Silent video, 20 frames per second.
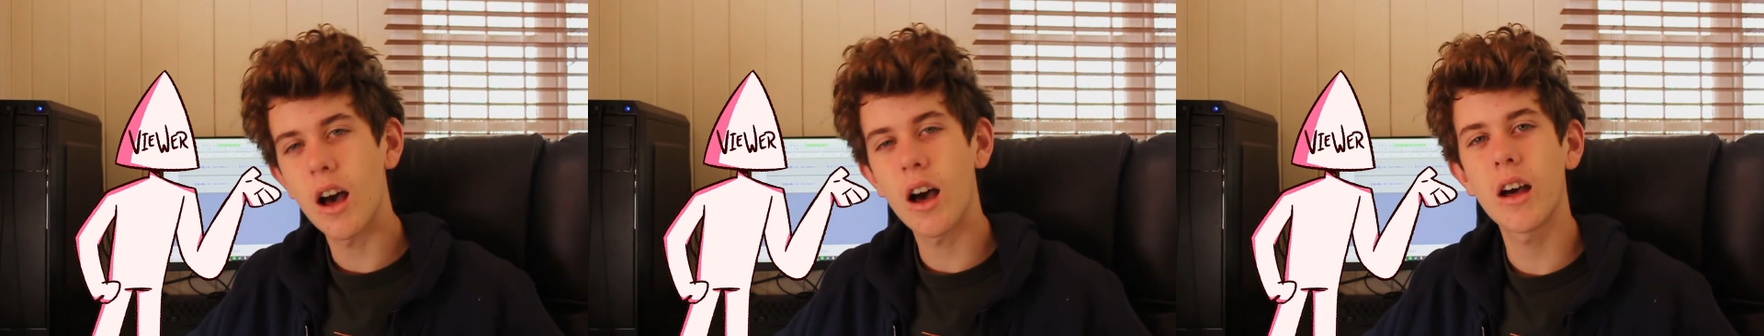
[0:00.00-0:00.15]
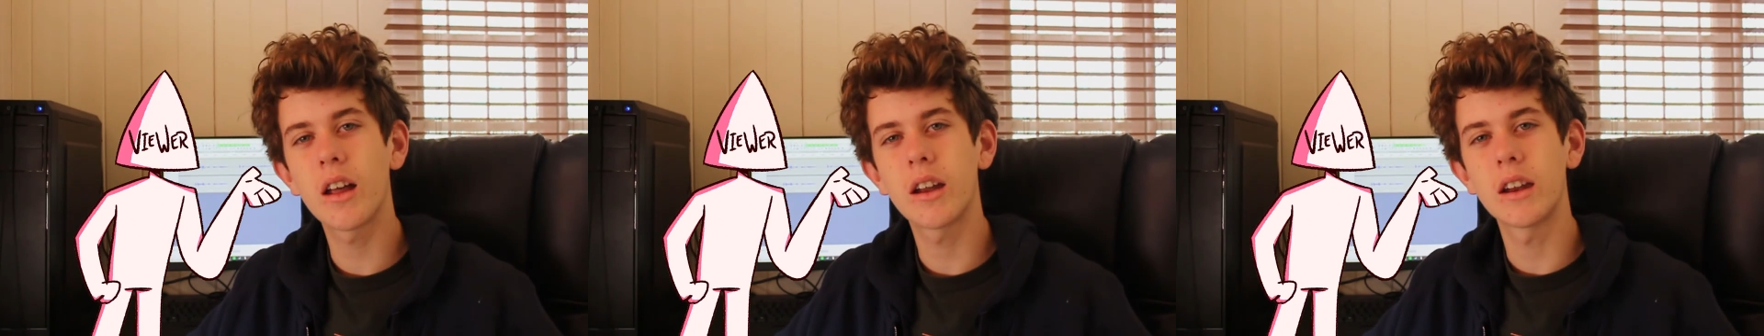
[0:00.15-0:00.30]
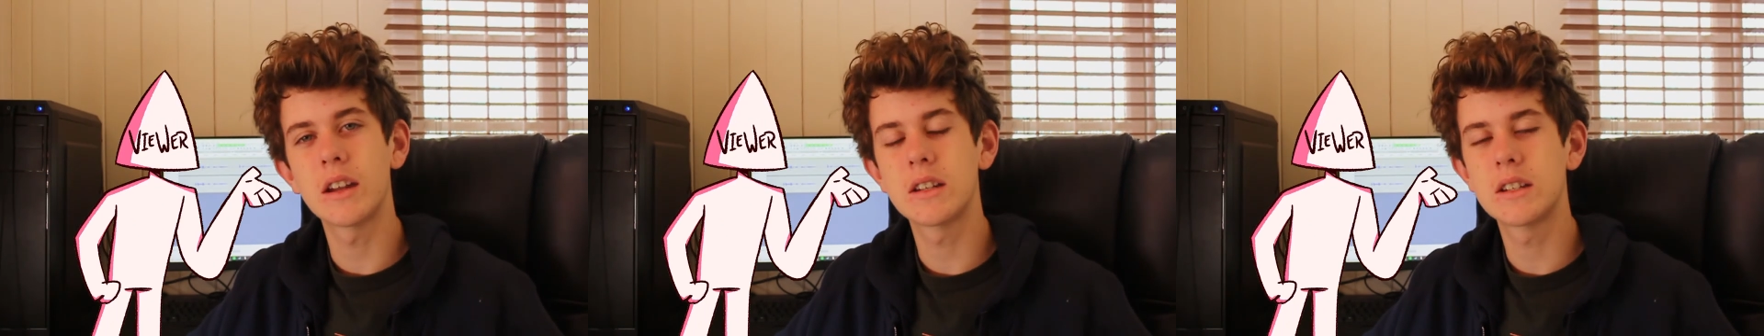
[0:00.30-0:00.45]

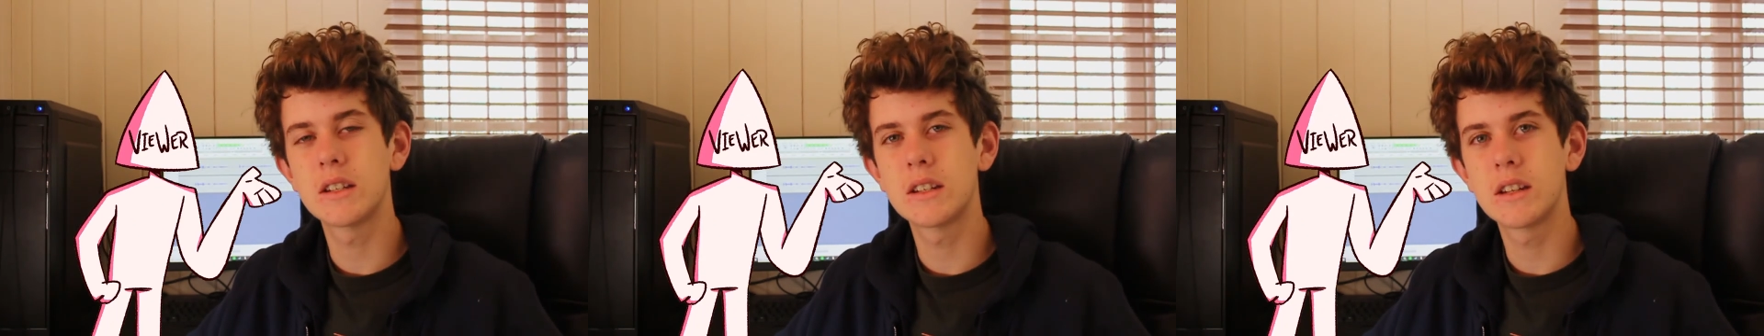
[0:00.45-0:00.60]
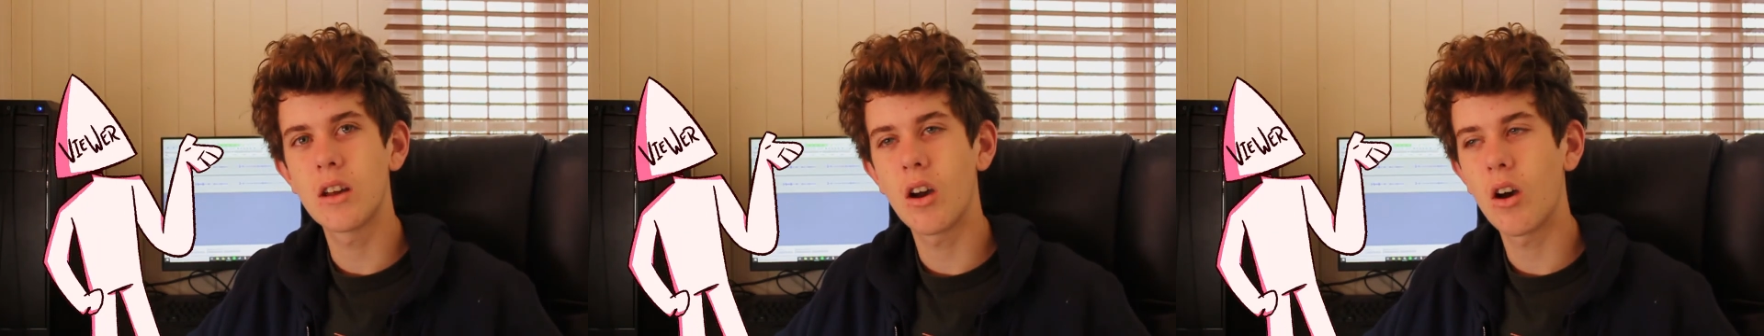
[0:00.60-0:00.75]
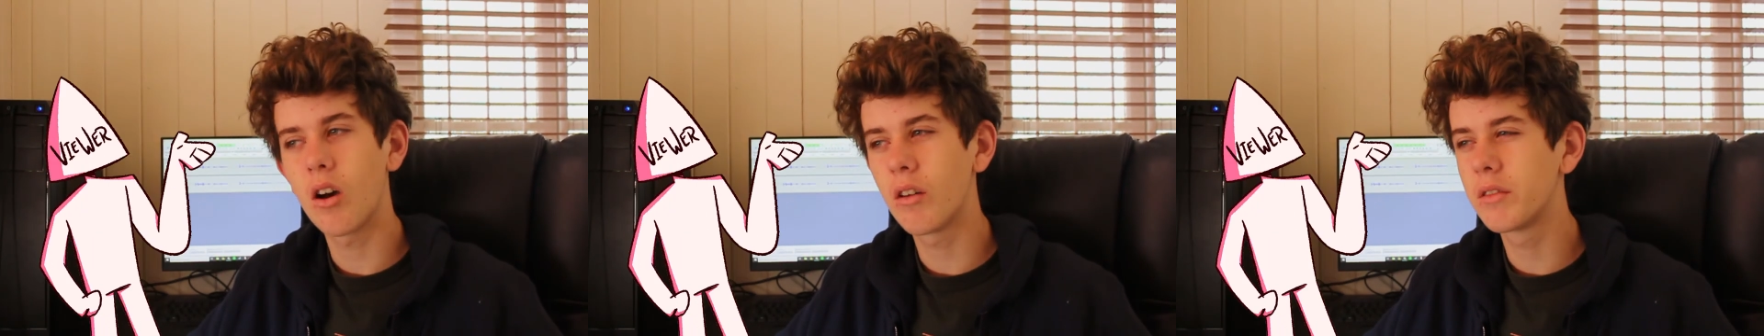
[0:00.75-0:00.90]

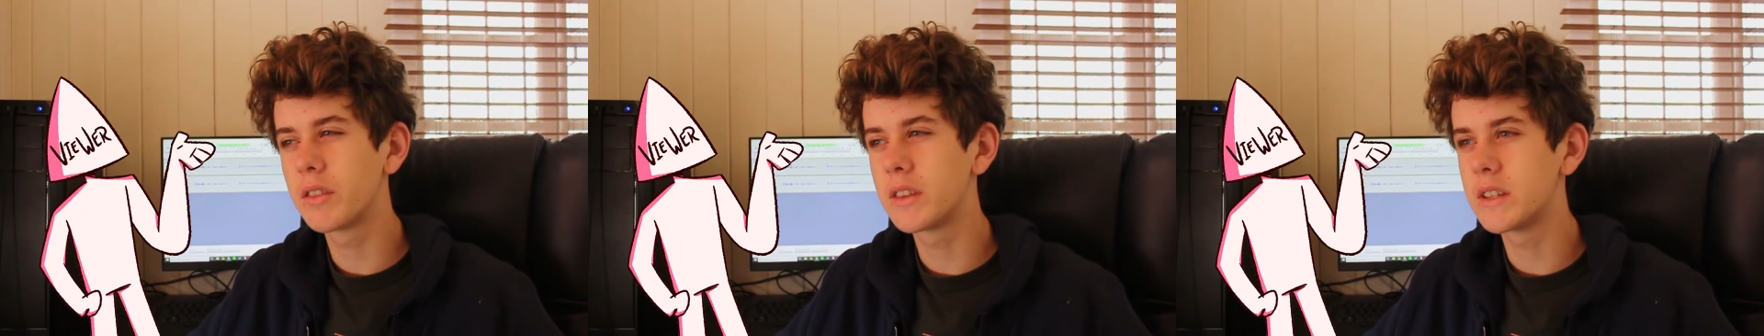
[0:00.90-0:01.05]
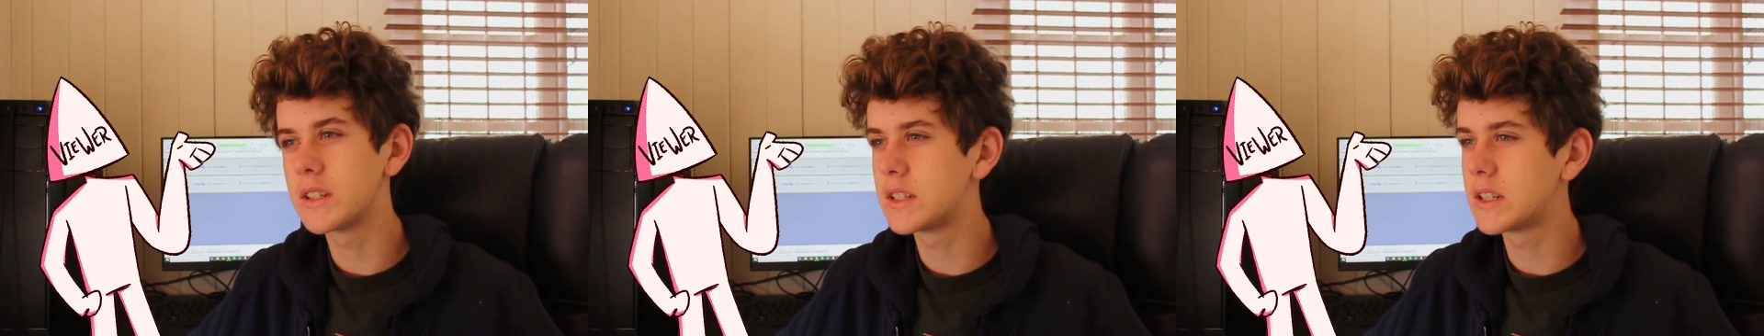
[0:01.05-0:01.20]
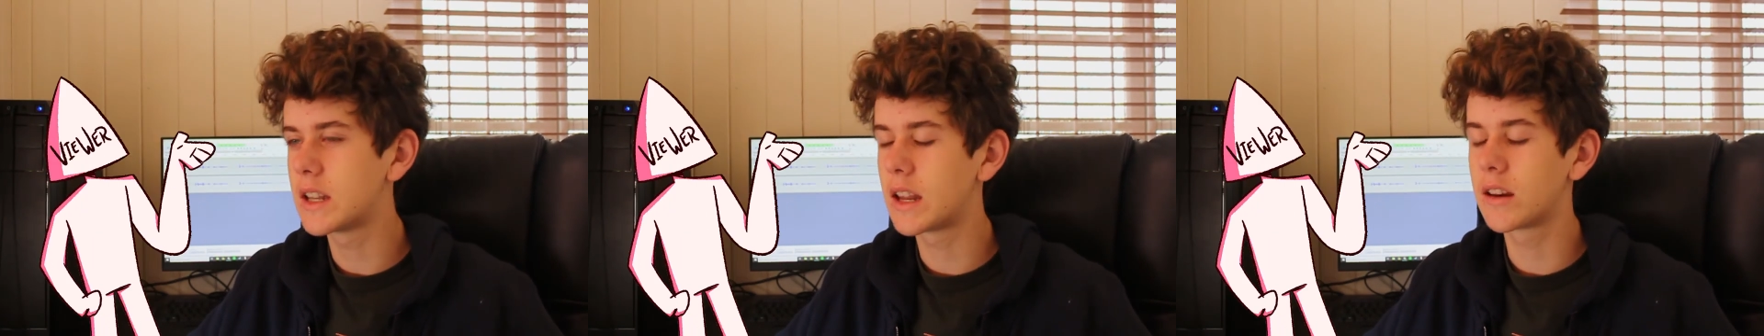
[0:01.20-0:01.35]
artist of
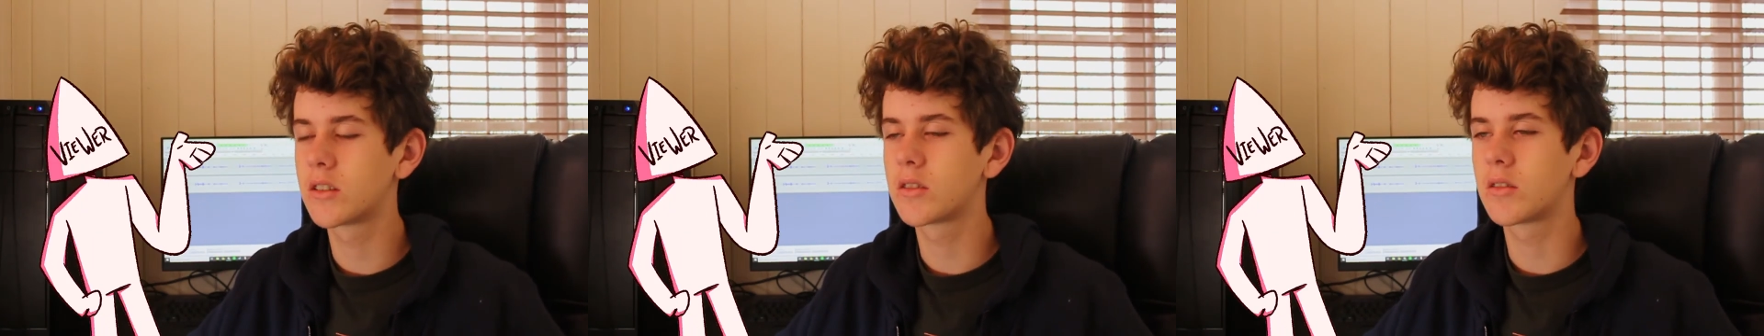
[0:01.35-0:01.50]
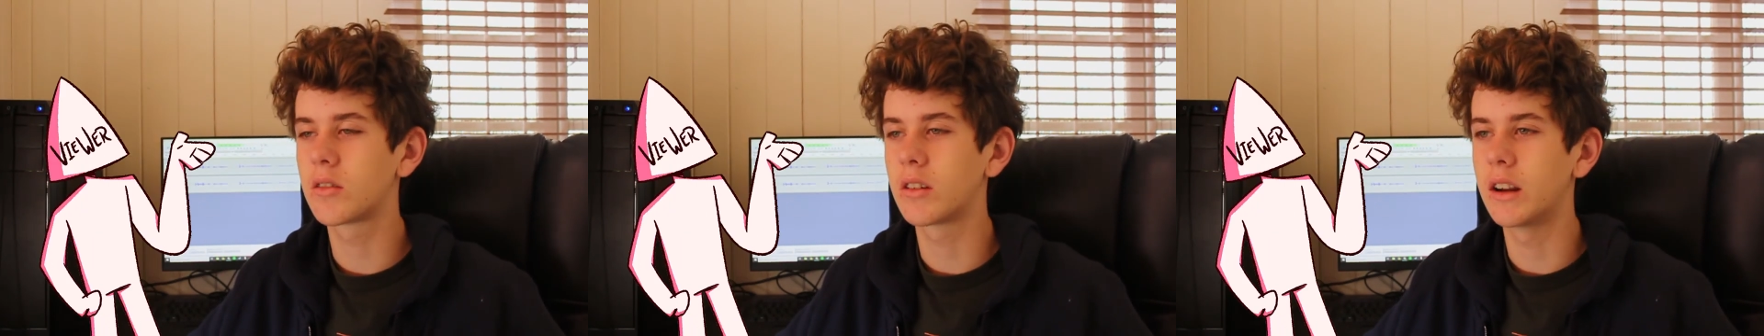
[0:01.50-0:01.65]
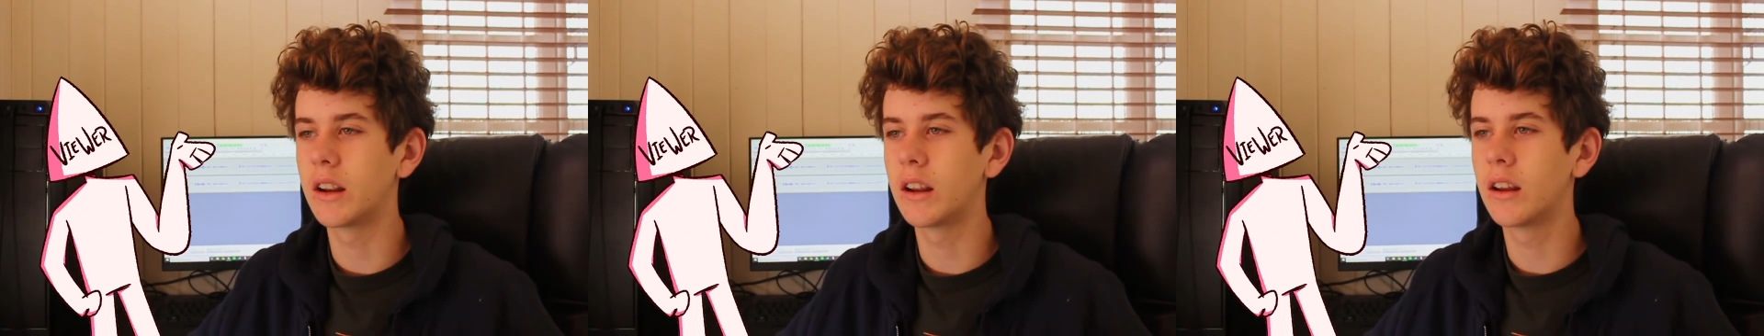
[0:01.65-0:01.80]
the
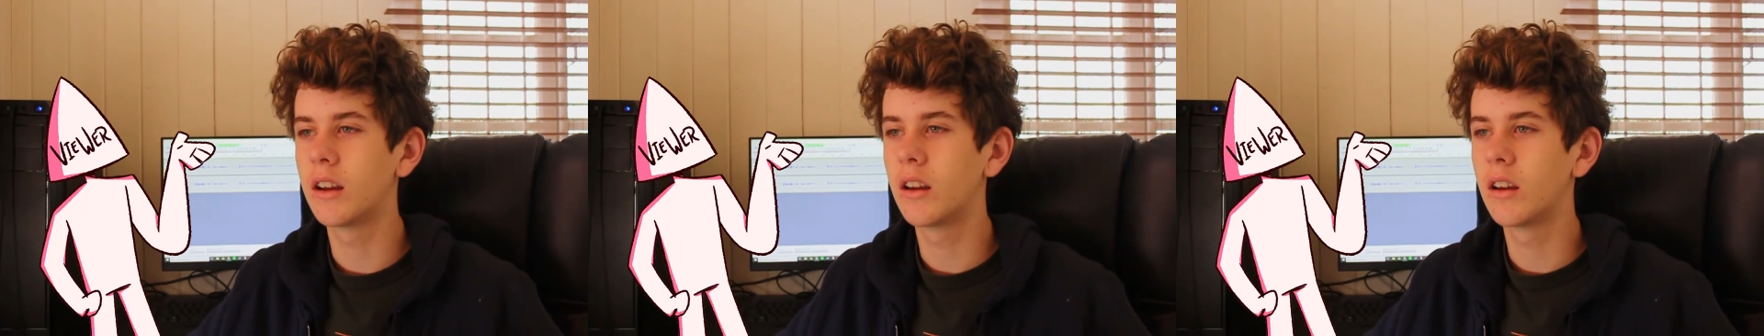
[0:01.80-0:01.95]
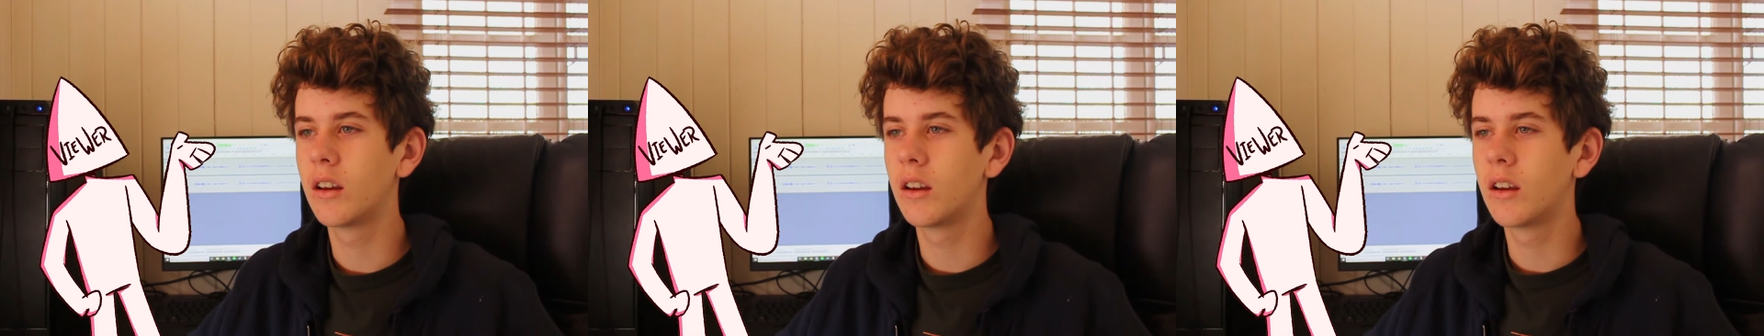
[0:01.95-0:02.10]
century.